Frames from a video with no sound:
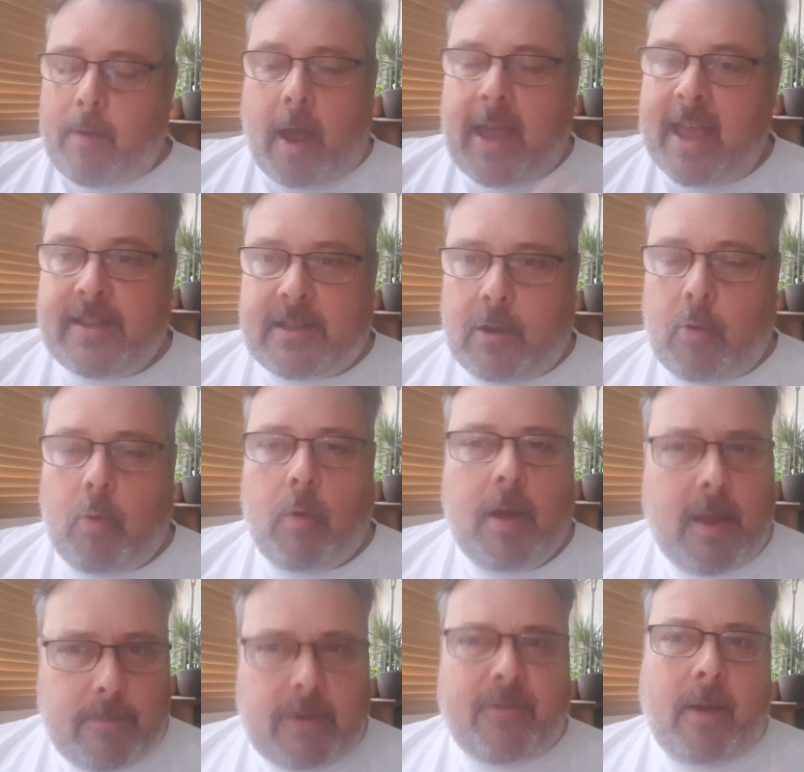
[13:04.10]
I hate it all.
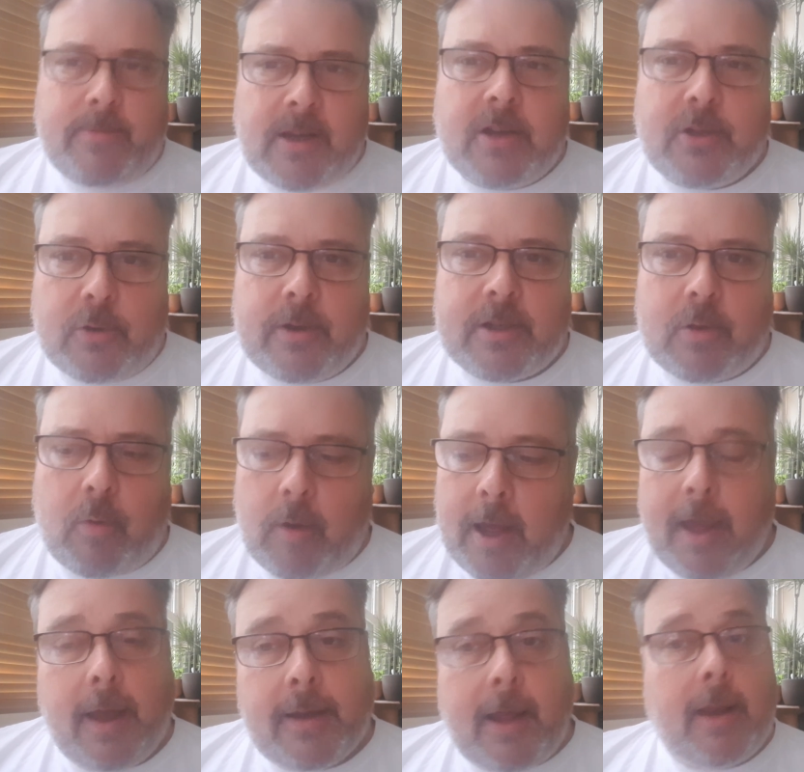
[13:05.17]
But if I'm gender critical
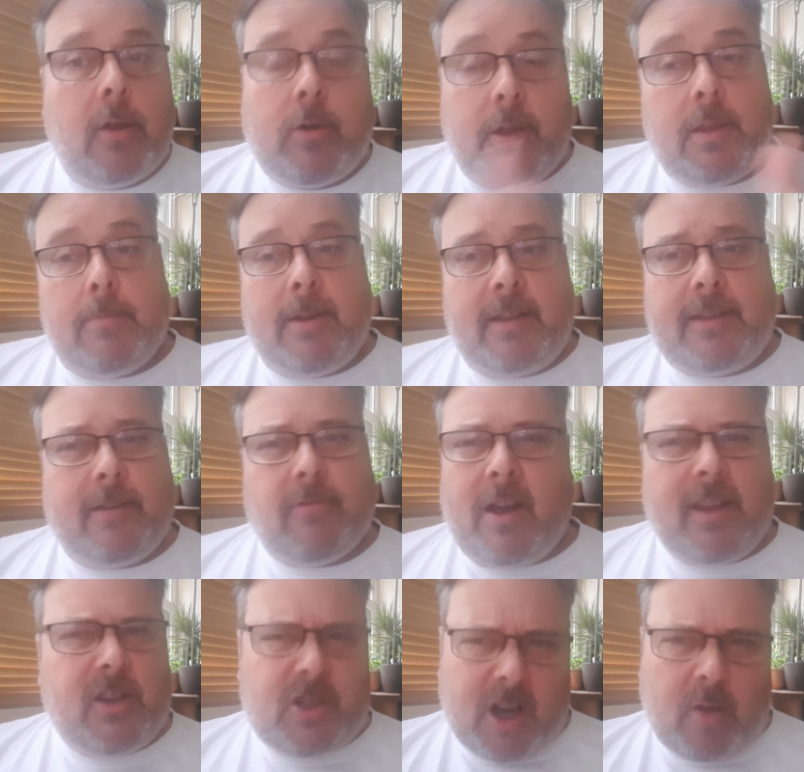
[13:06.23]
and I look at them and I think,
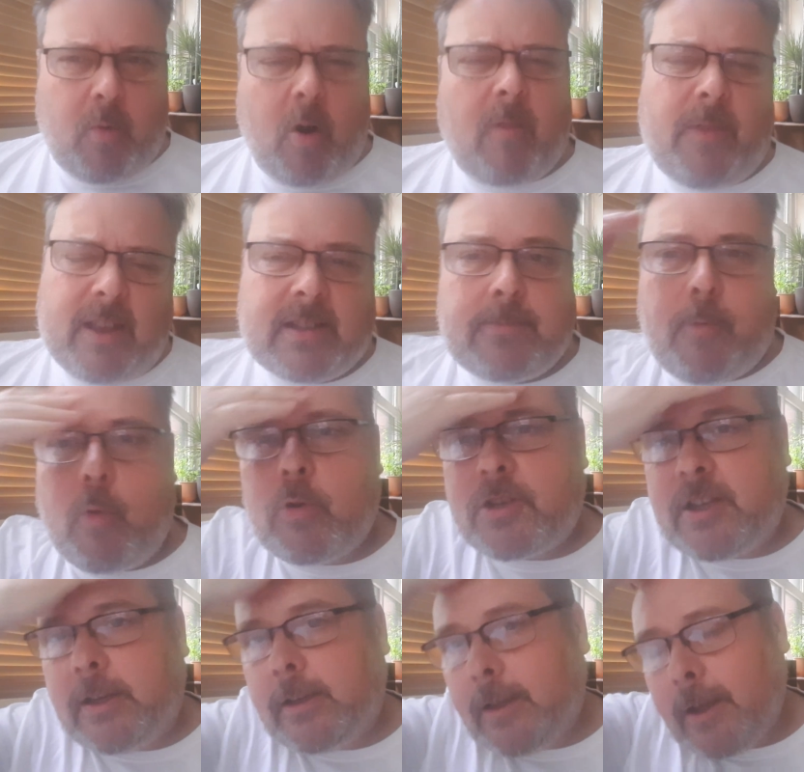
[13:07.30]
right, do you know what? They're
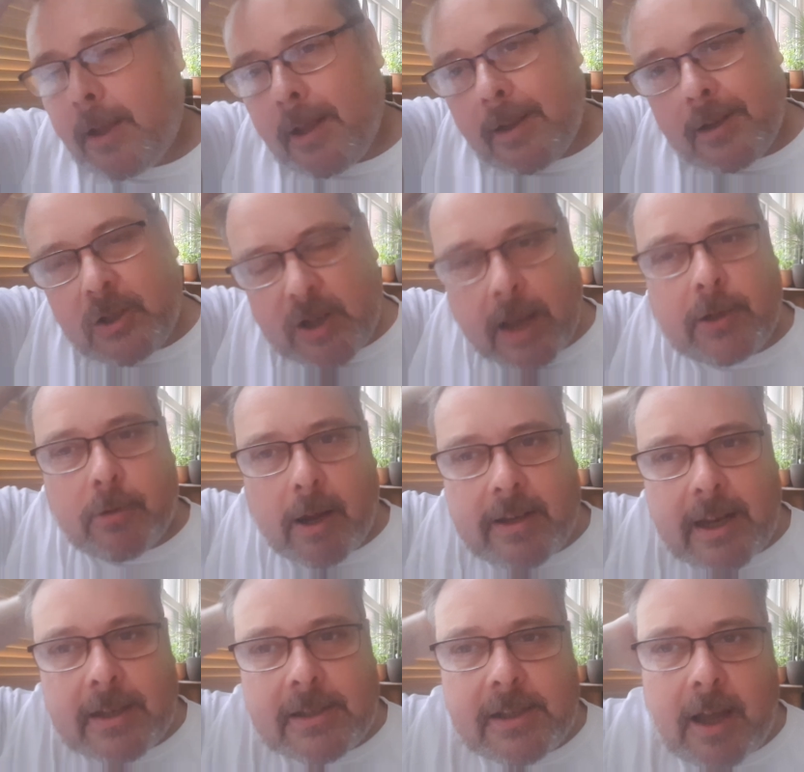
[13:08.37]
supporting gender
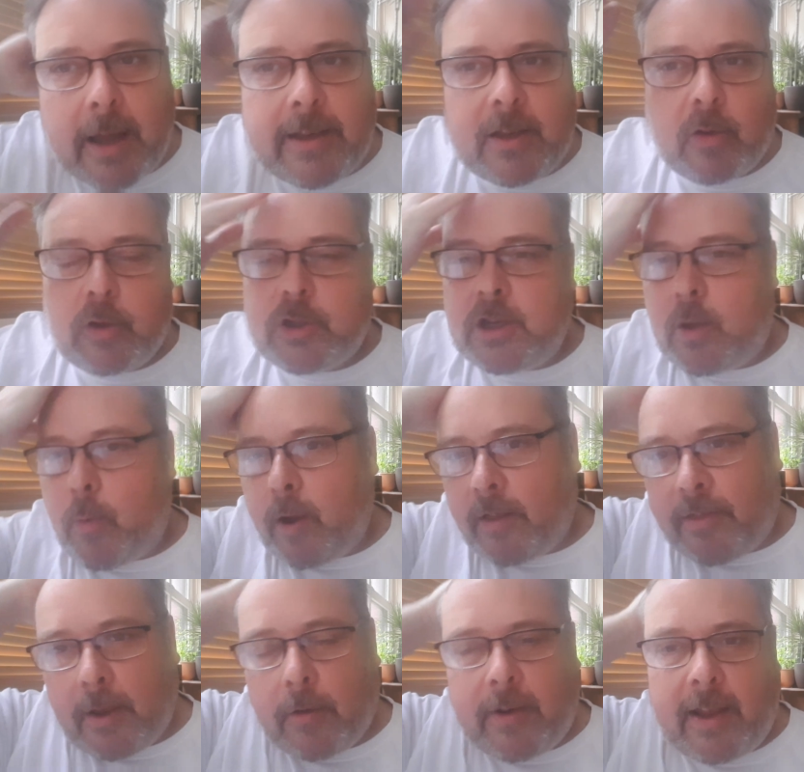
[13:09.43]
identity ideology, queer
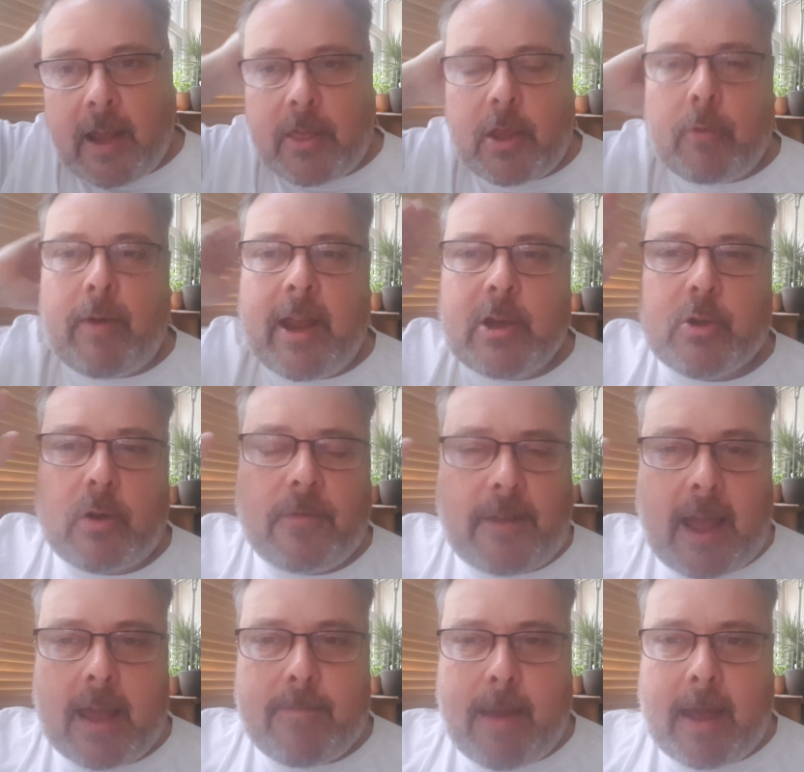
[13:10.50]
theory, the erasure of
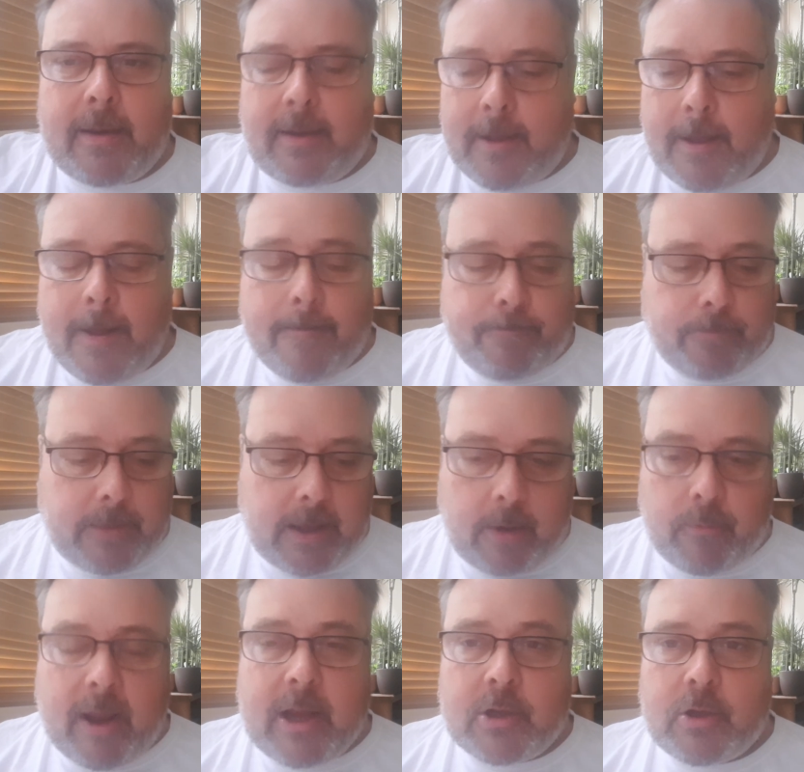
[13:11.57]
gay men, the
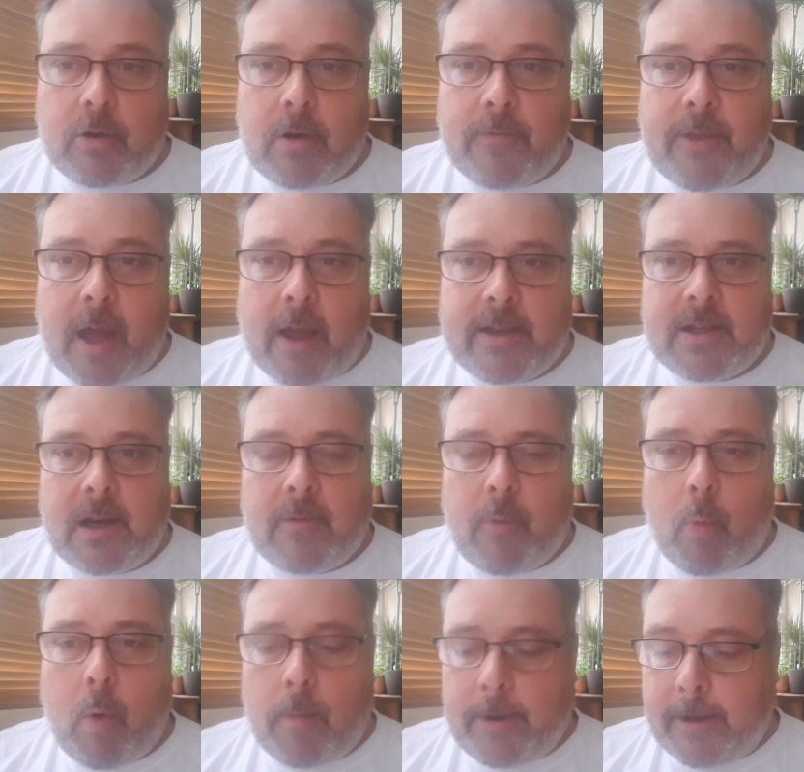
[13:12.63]
erasure of the idea of a
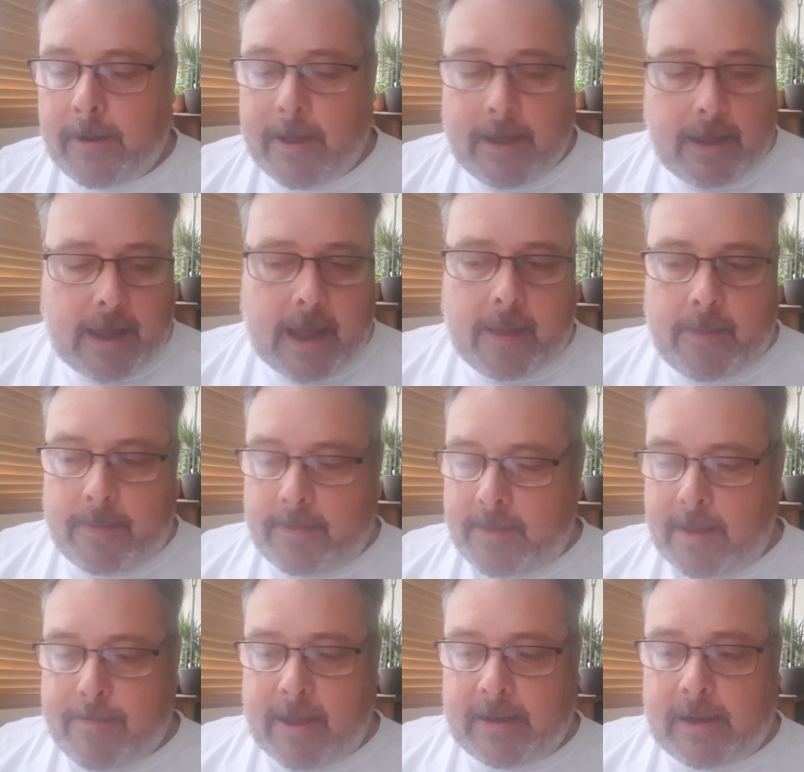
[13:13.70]
woman, and
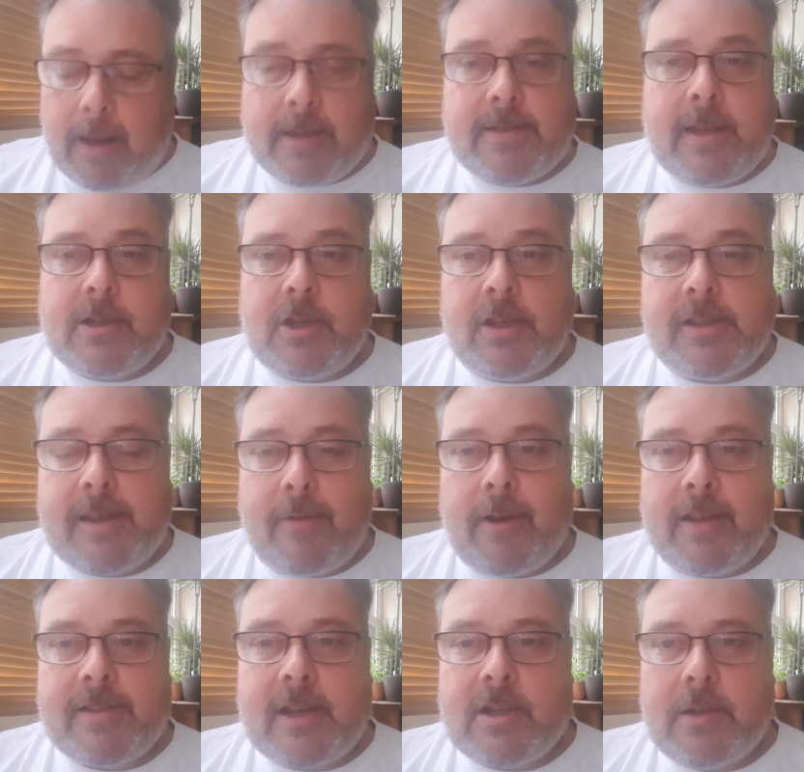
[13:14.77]
the medicalisation and
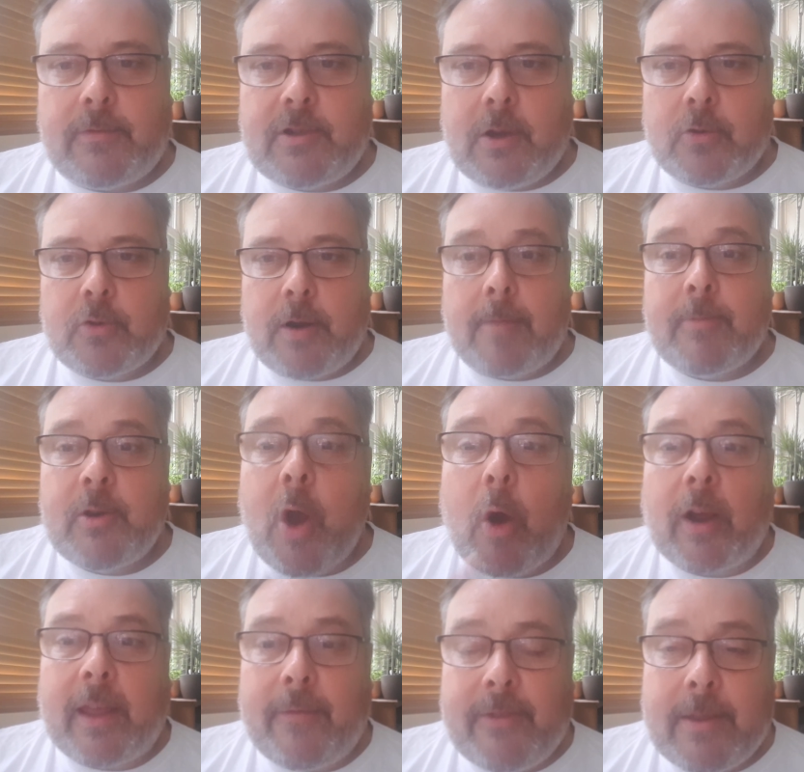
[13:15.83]
sterilisation of children. I'm
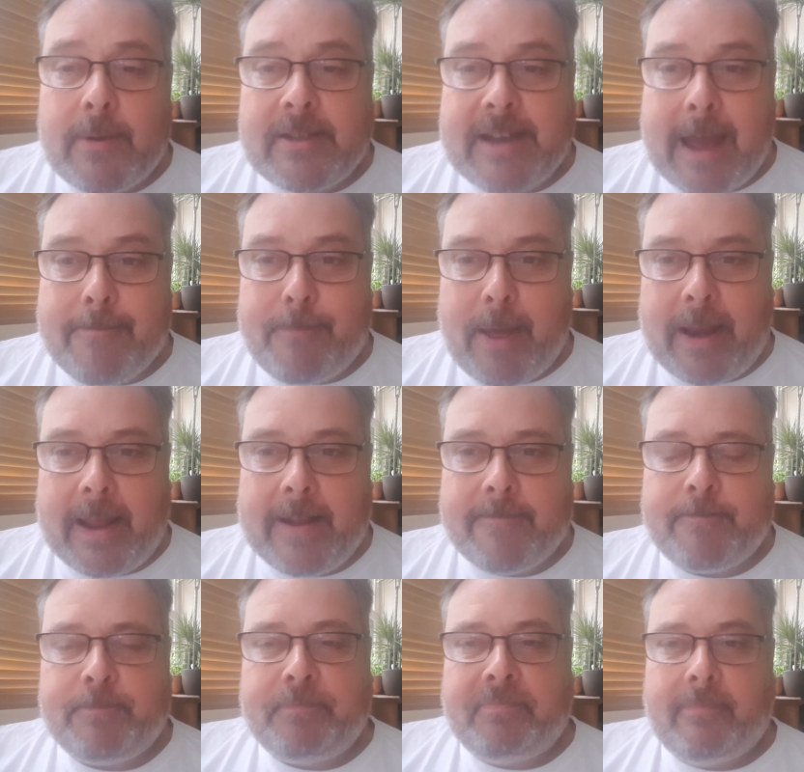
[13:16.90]
not giving them a damn penny,
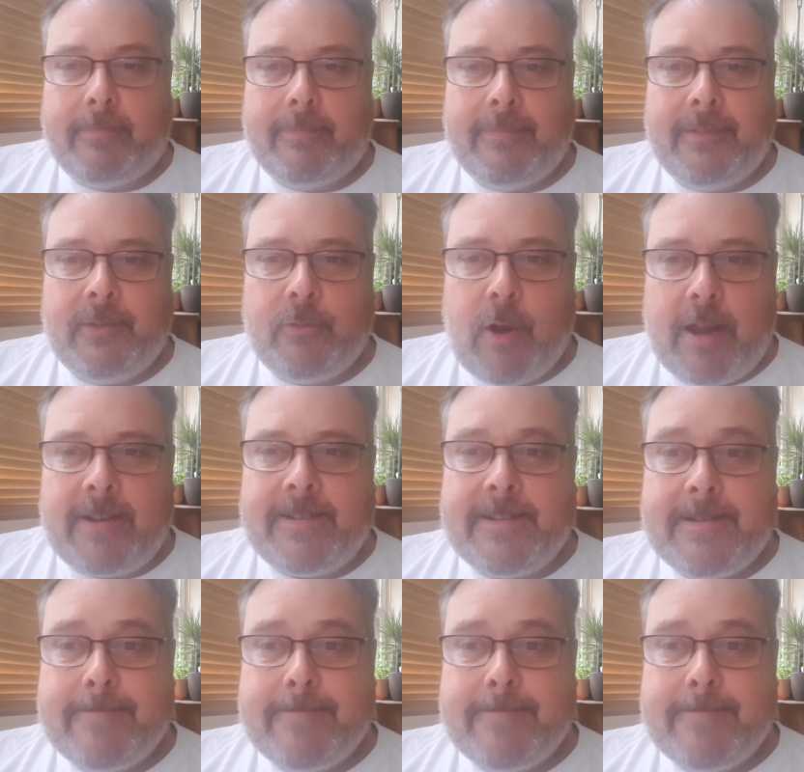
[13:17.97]
right?